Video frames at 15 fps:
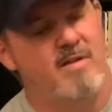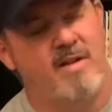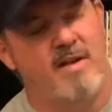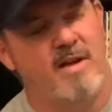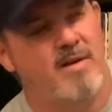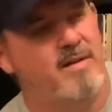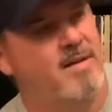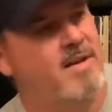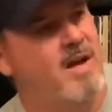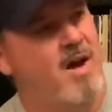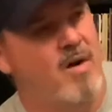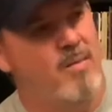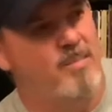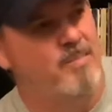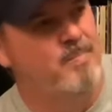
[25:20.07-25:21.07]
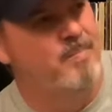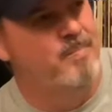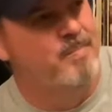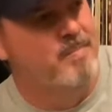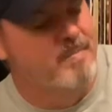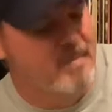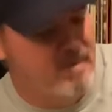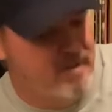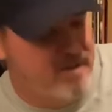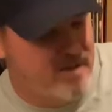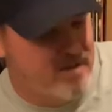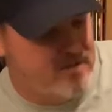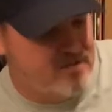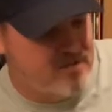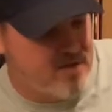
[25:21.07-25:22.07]
Yeah, no.
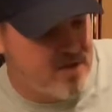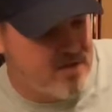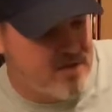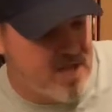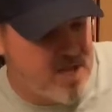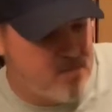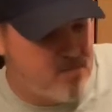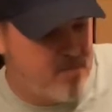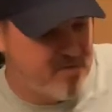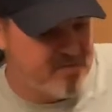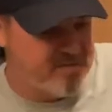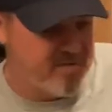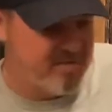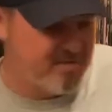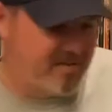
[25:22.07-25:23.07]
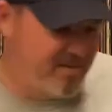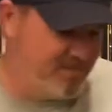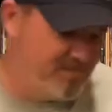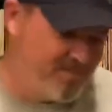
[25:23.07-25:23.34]
That's not ape business.